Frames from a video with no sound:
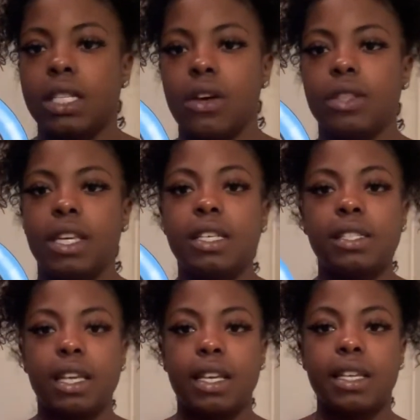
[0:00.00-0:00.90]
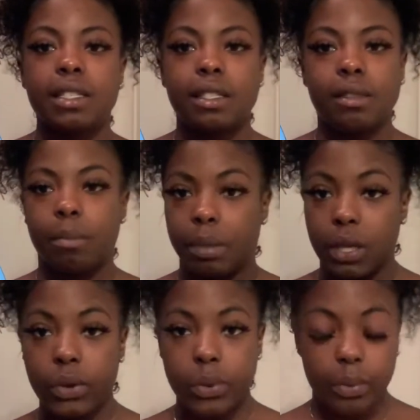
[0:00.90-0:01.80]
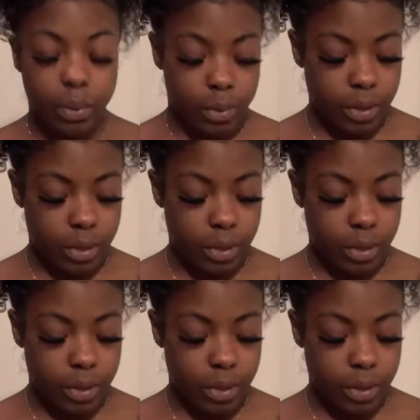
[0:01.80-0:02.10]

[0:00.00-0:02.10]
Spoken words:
So this is blue.